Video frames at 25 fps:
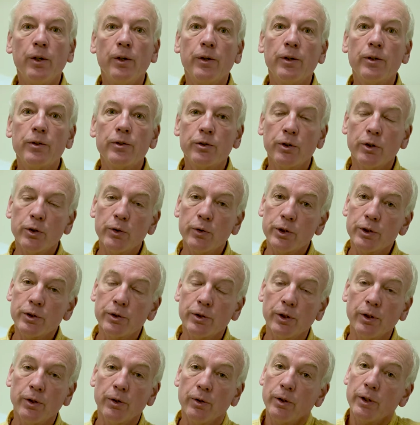the surgery
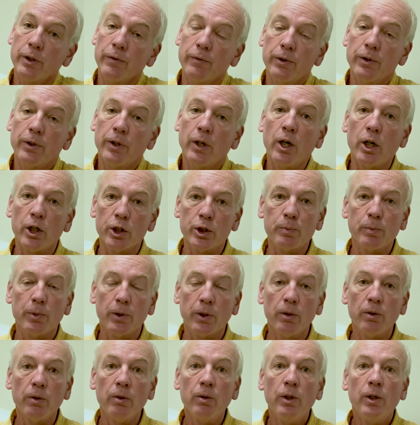center, or even the
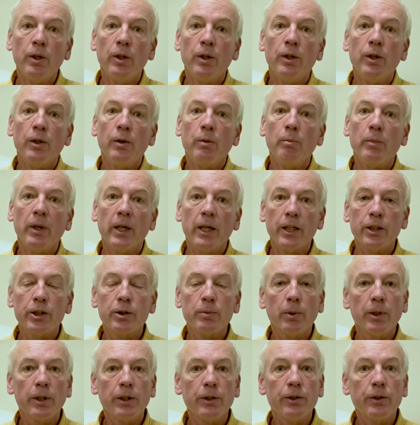hospital may
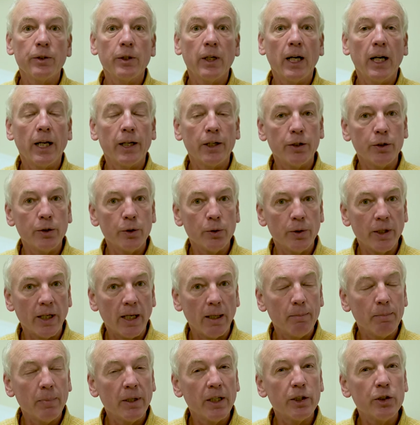explain to you how to do
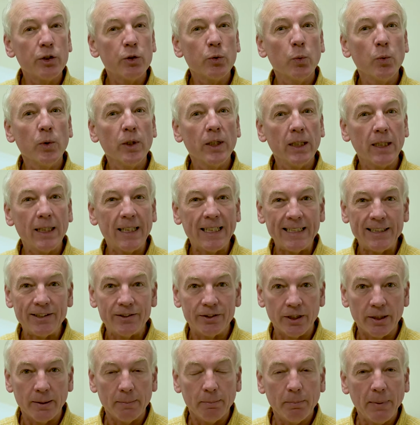that. But it's real
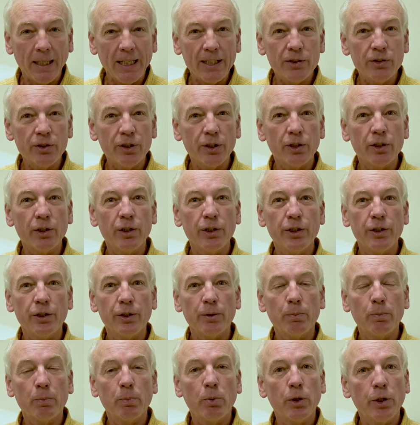easy. Basically,
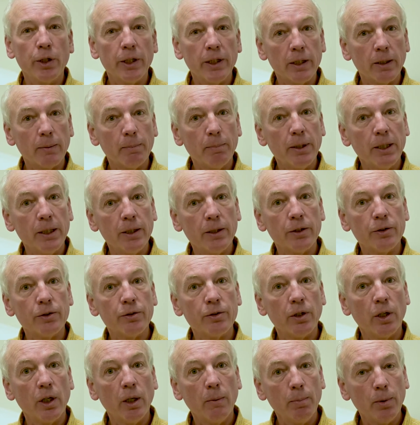you're putting the
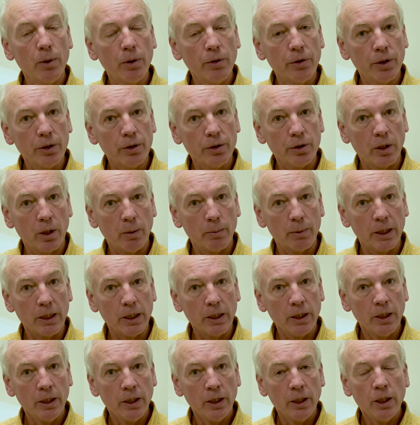penis up on the
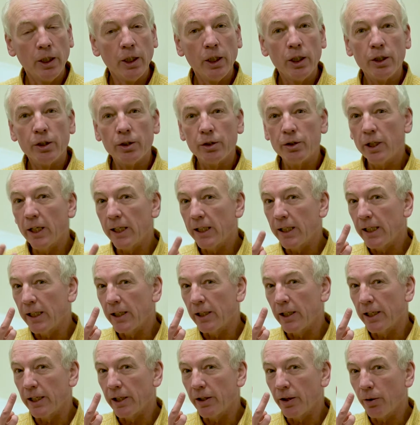tummy. You're taking
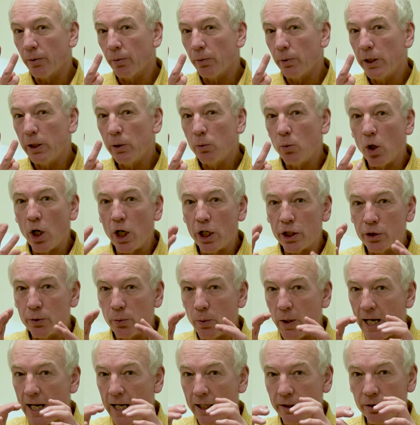like 3 wash
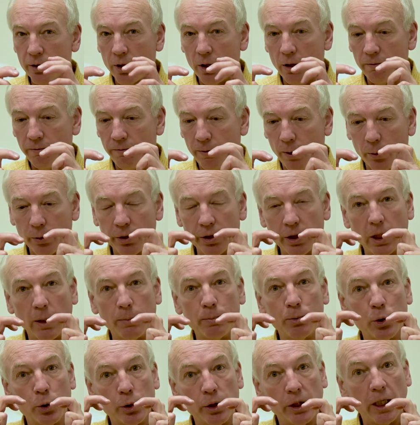rags all folded
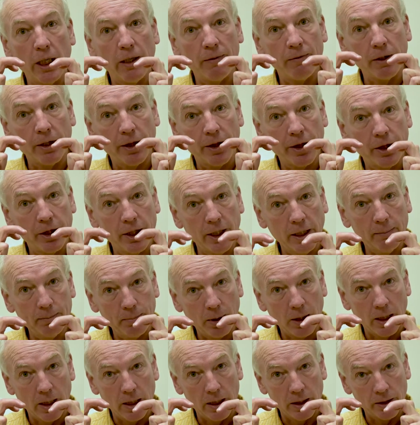up so you have a thick
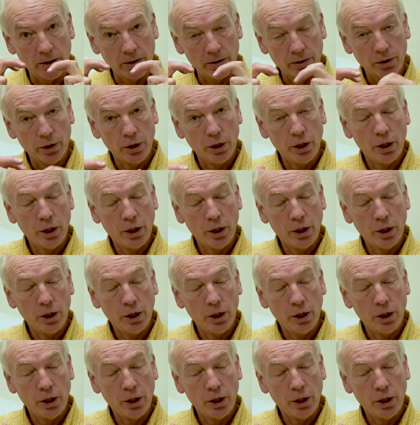pile.